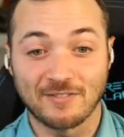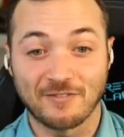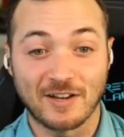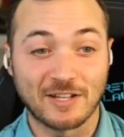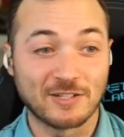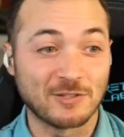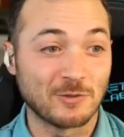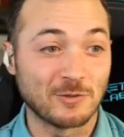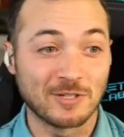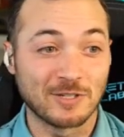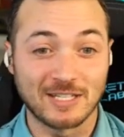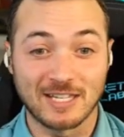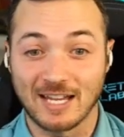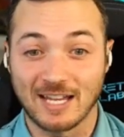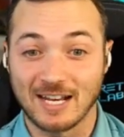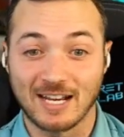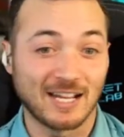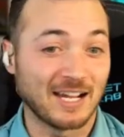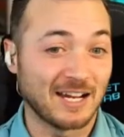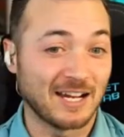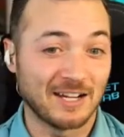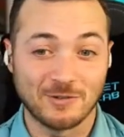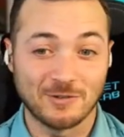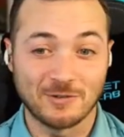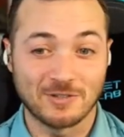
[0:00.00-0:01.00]
And if I do it
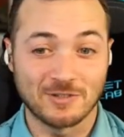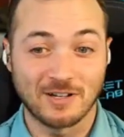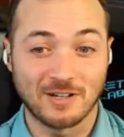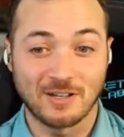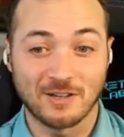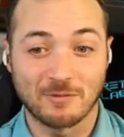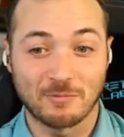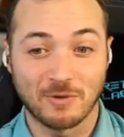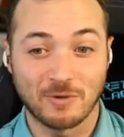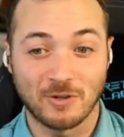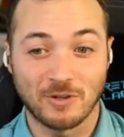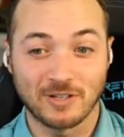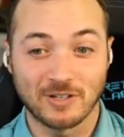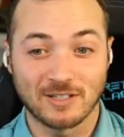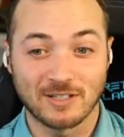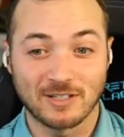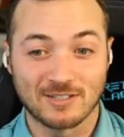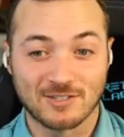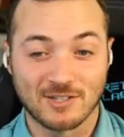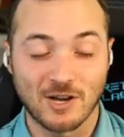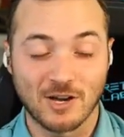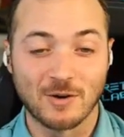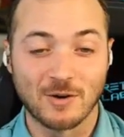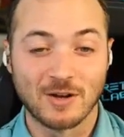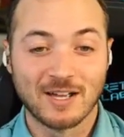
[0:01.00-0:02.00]
again, I got to use another mulligan.
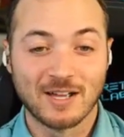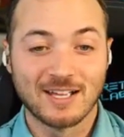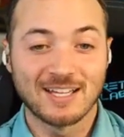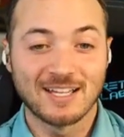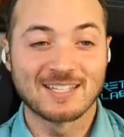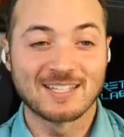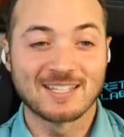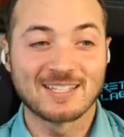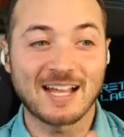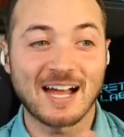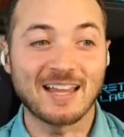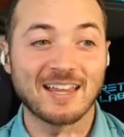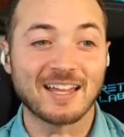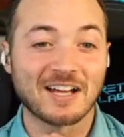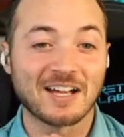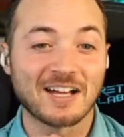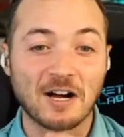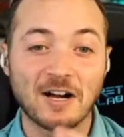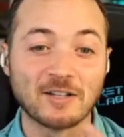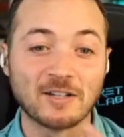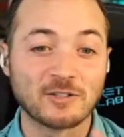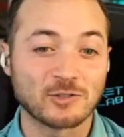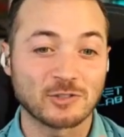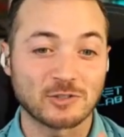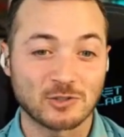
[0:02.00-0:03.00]
So it's not like a
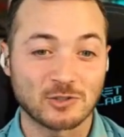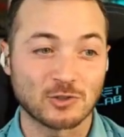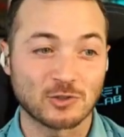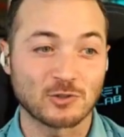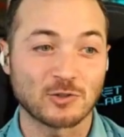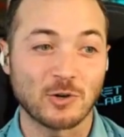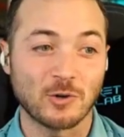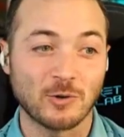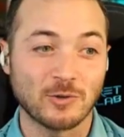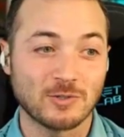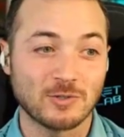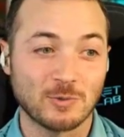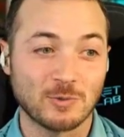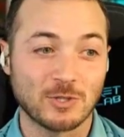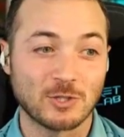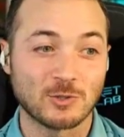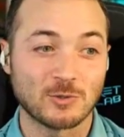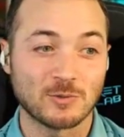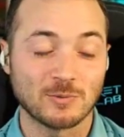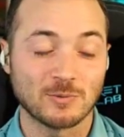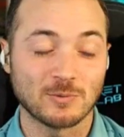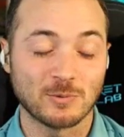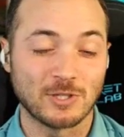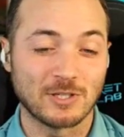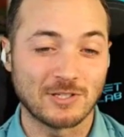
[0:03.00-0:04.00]
hundred strokes,
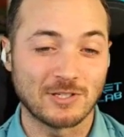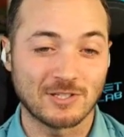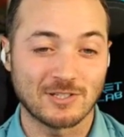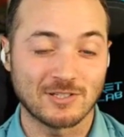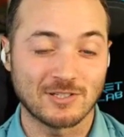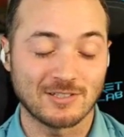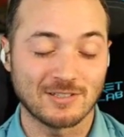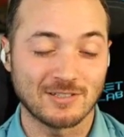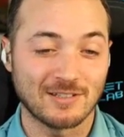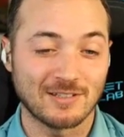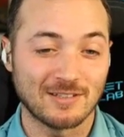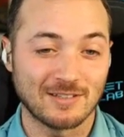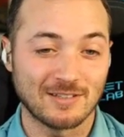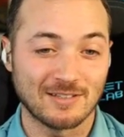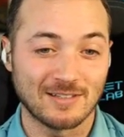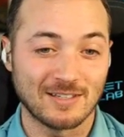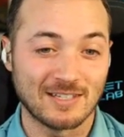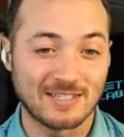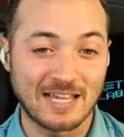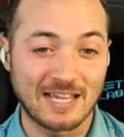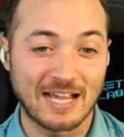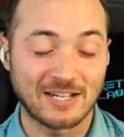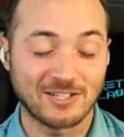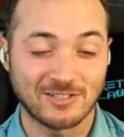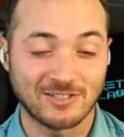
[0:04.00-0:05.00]
which which
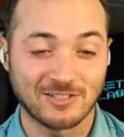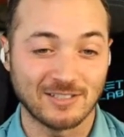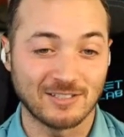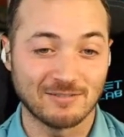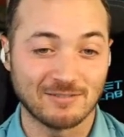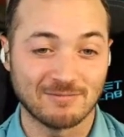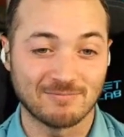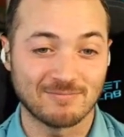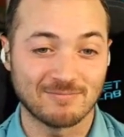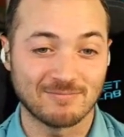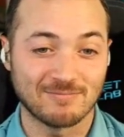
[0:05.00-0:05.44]
is actually